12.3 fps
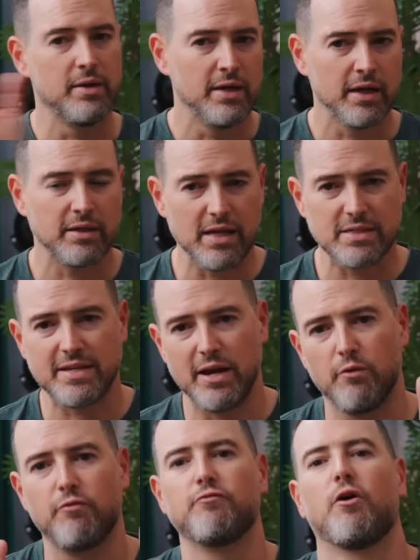because that's
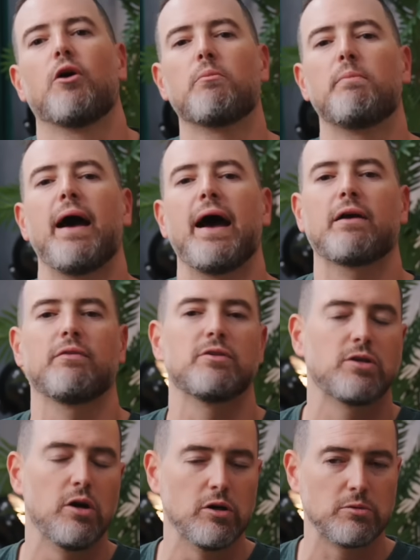how far back this
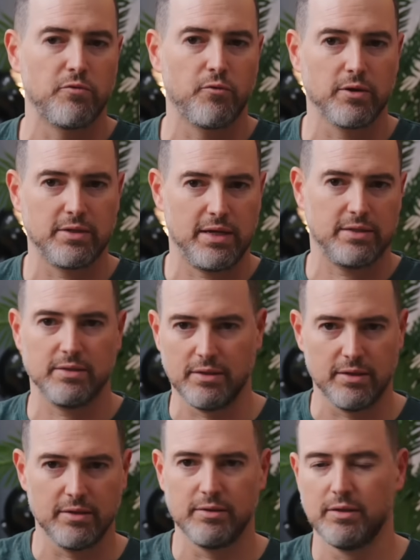goes before
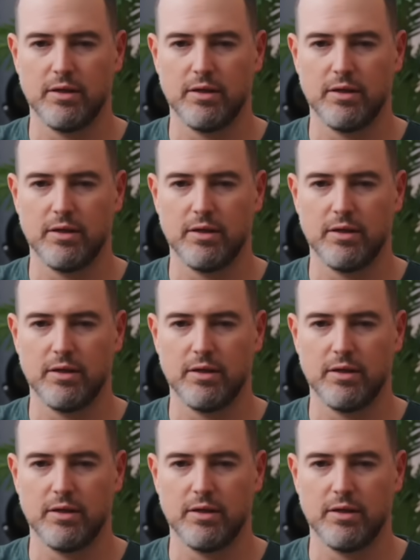Tesla